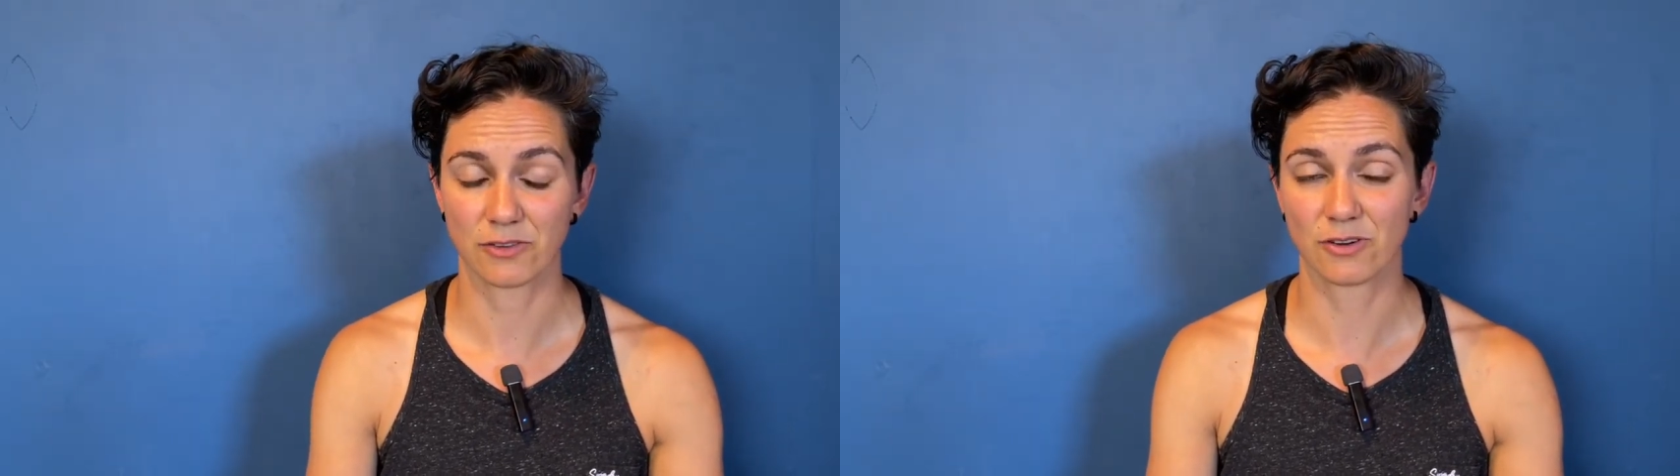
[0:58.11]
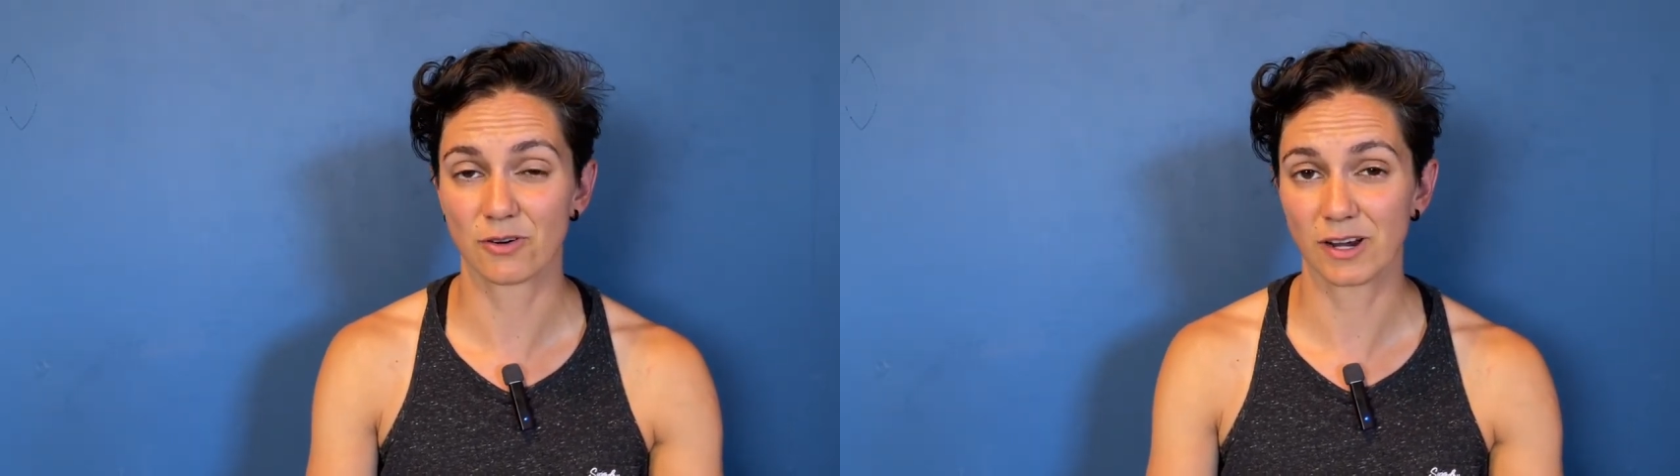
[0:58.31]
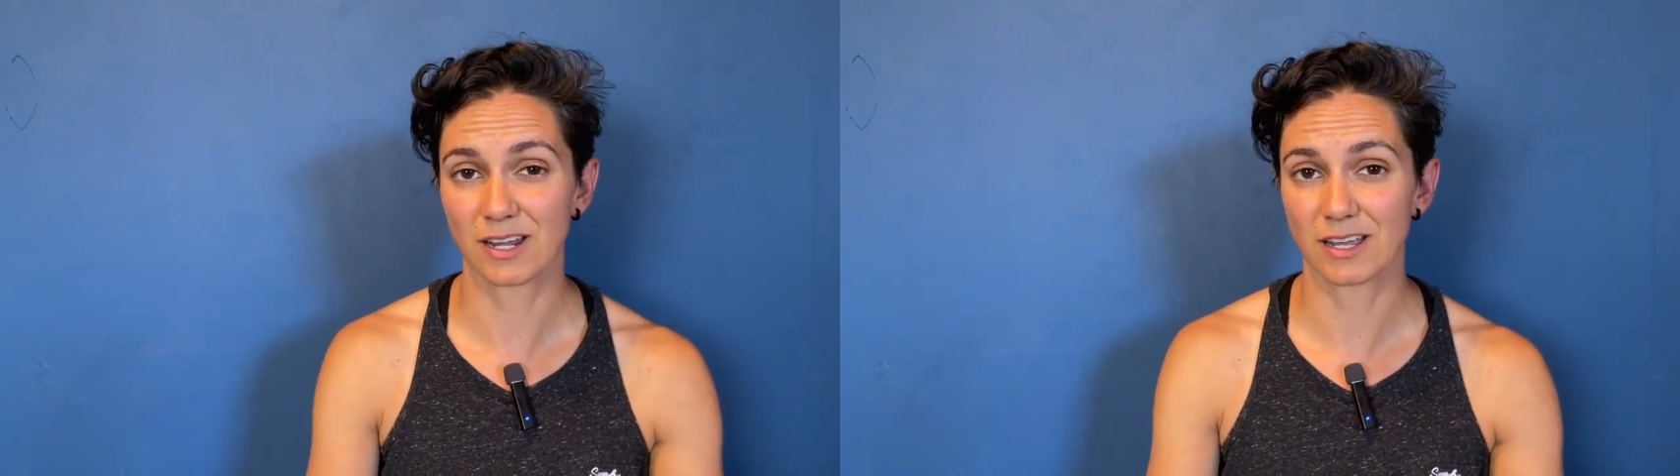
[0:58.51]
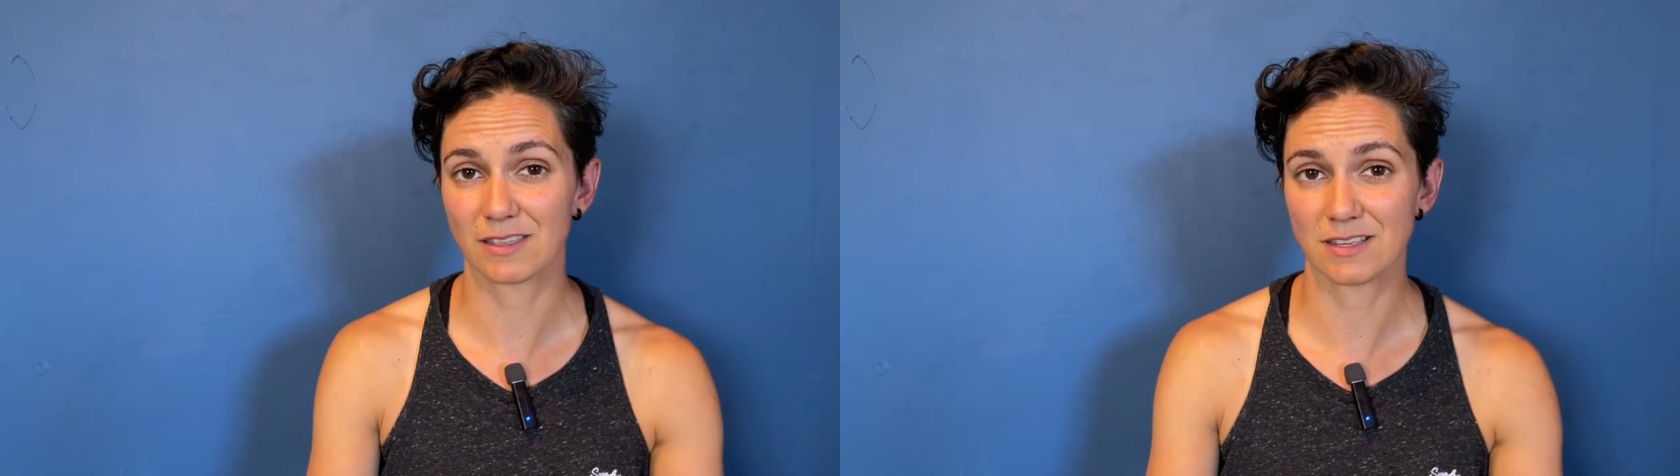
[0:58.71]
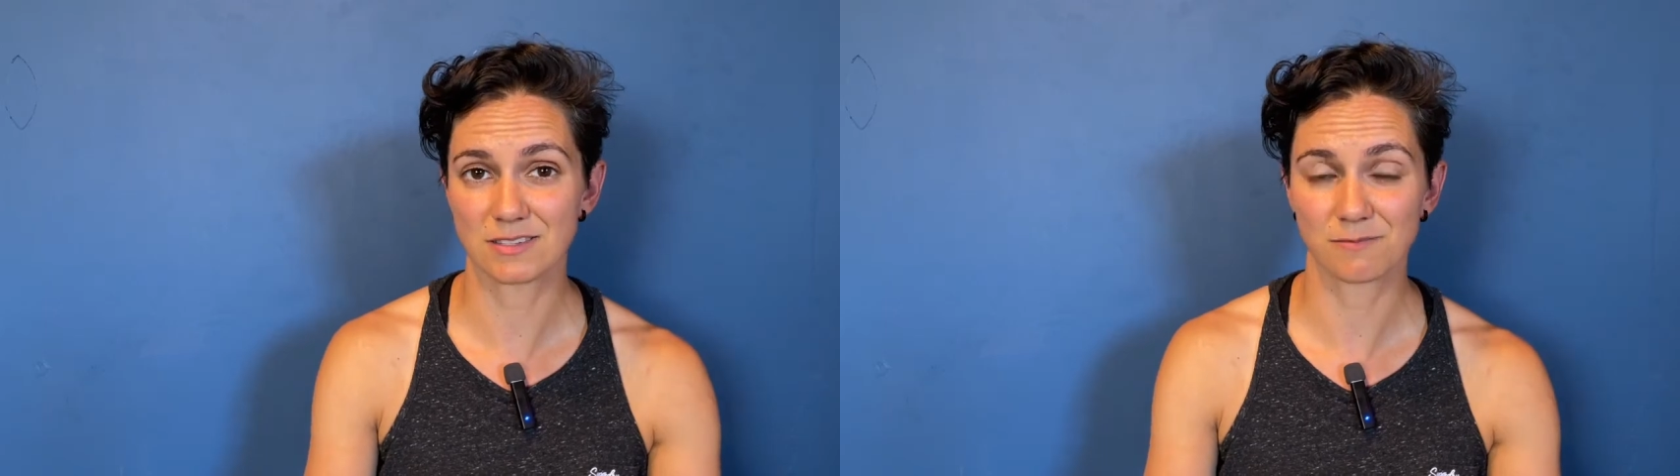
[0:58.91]
you're going to get
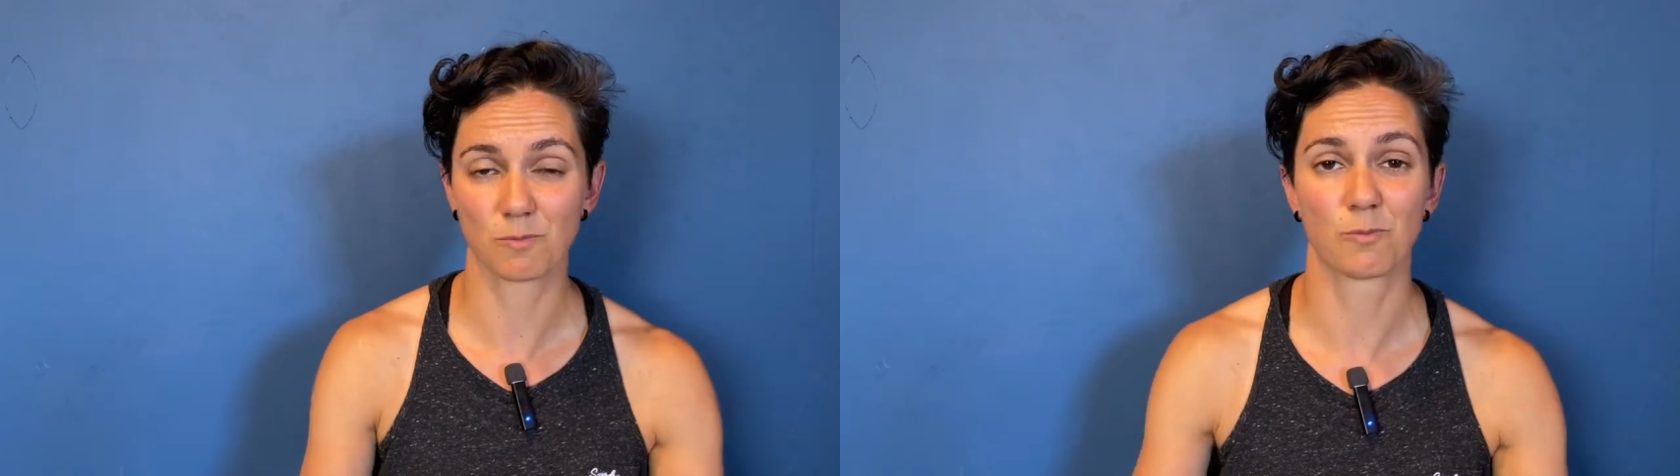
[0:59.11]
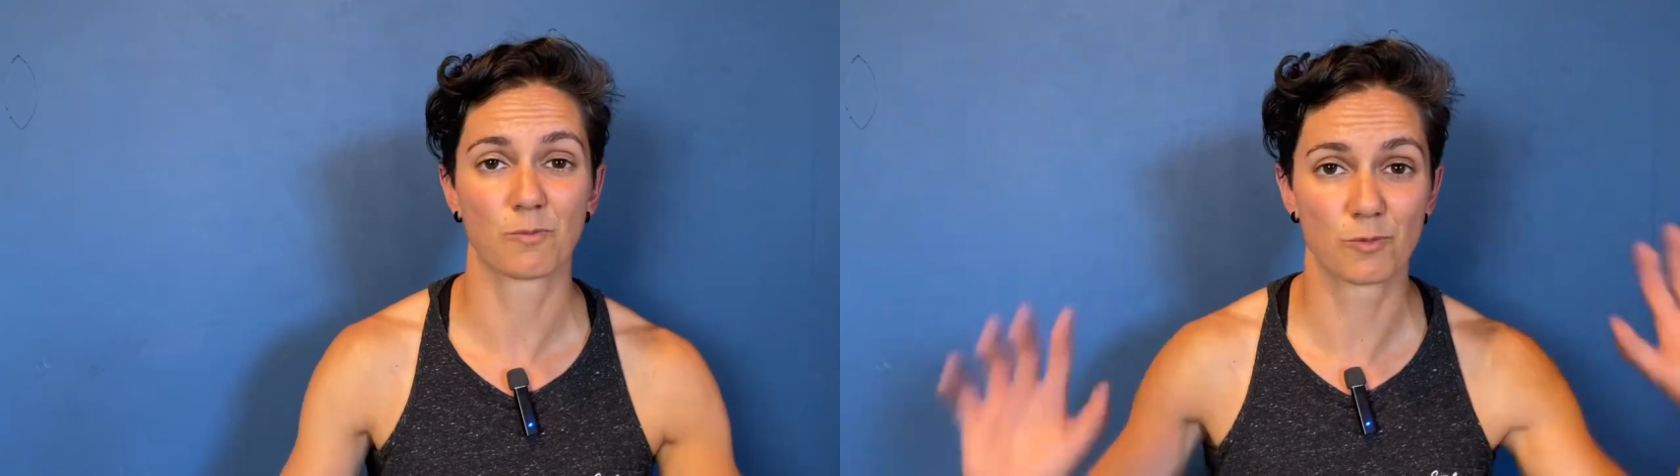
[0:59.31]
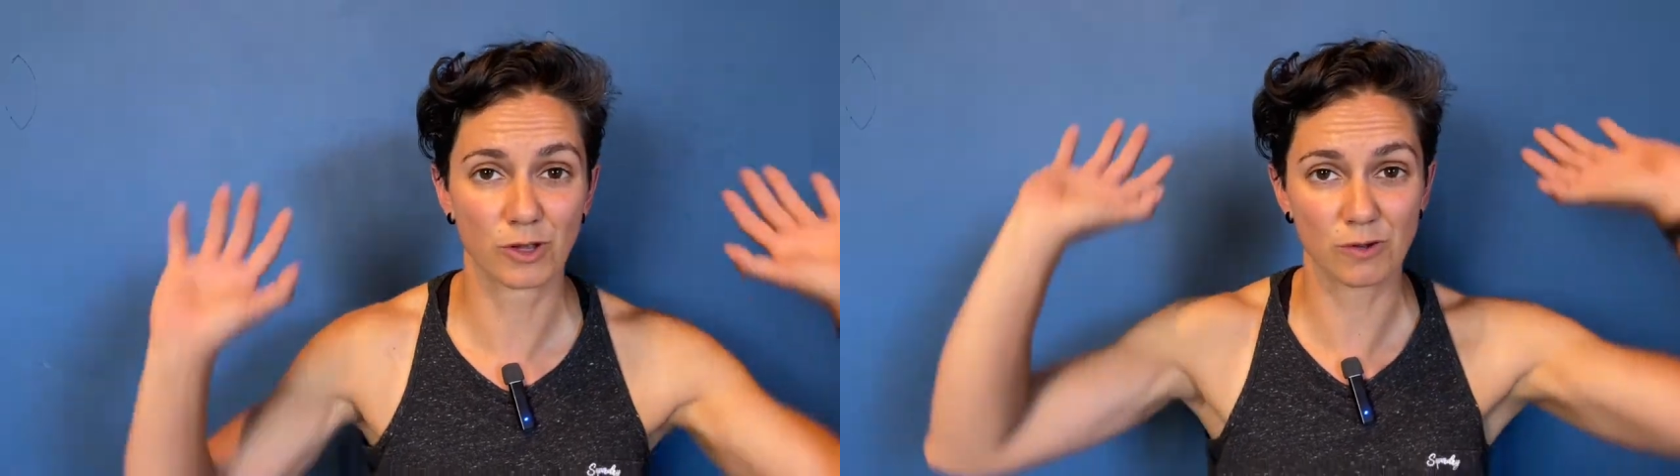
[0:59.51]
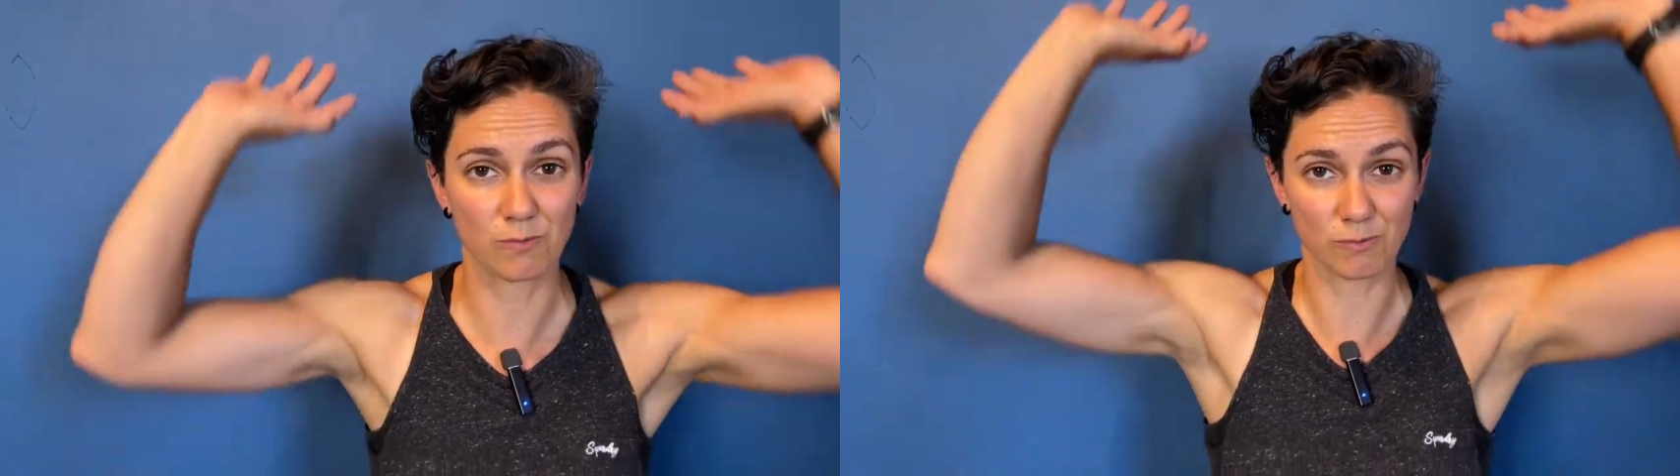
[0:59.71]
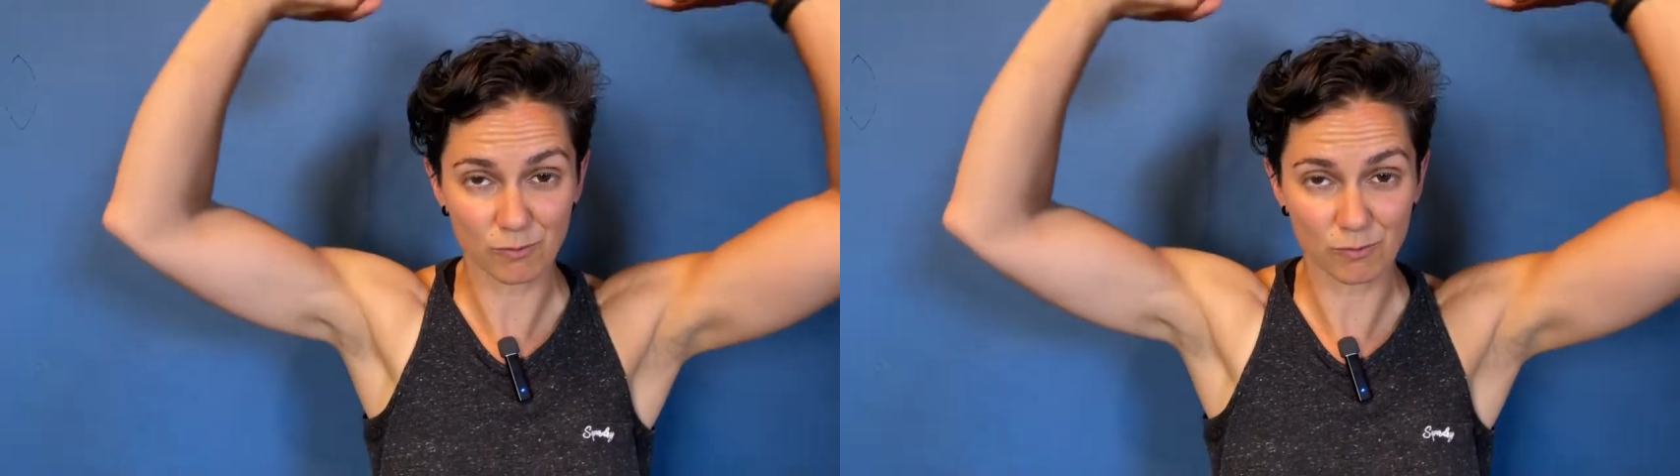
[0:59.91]
these really